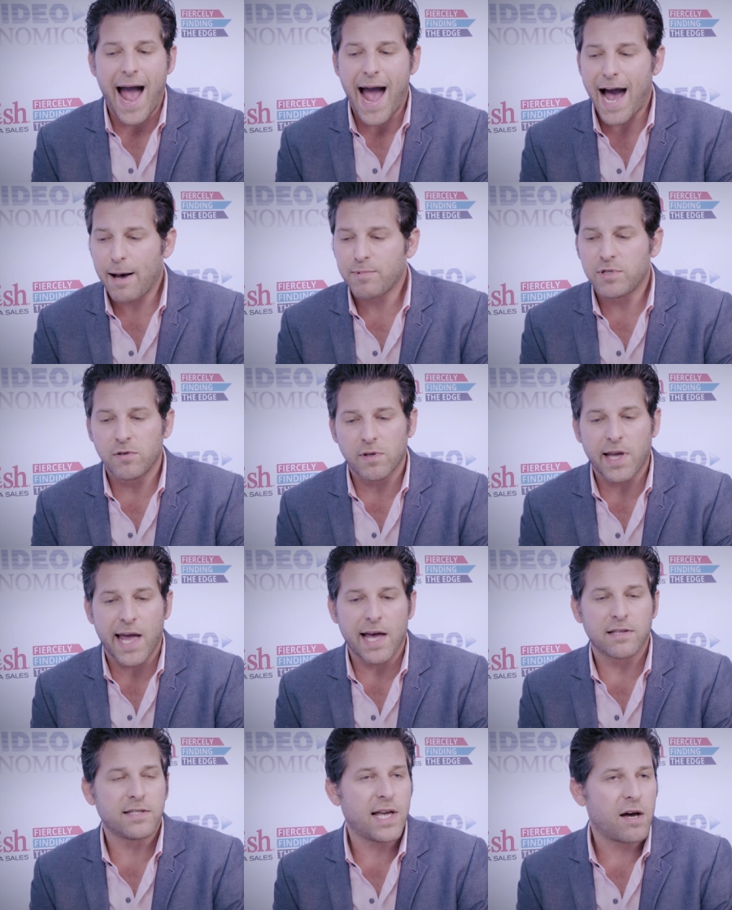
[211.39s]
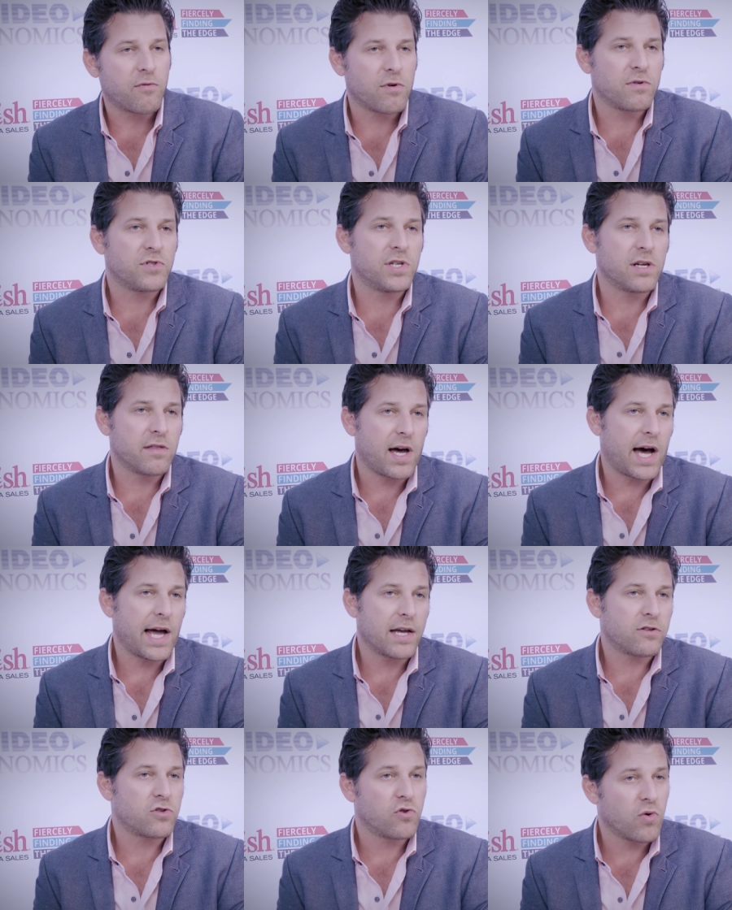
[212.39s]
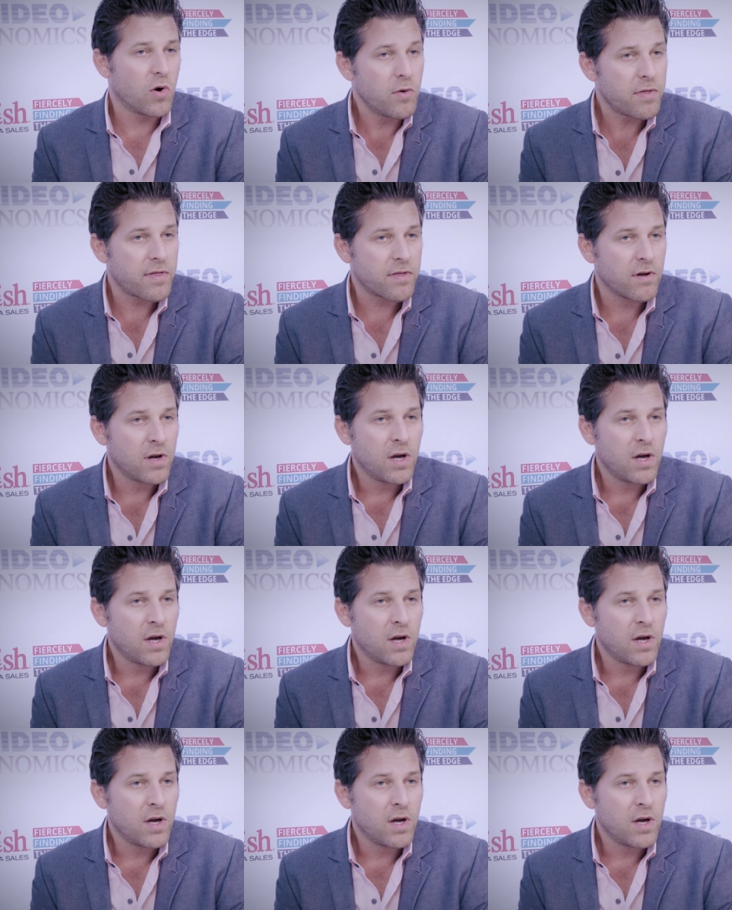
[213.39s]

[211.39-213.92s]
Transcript: absolutely hands down where we're seeing the highest growth.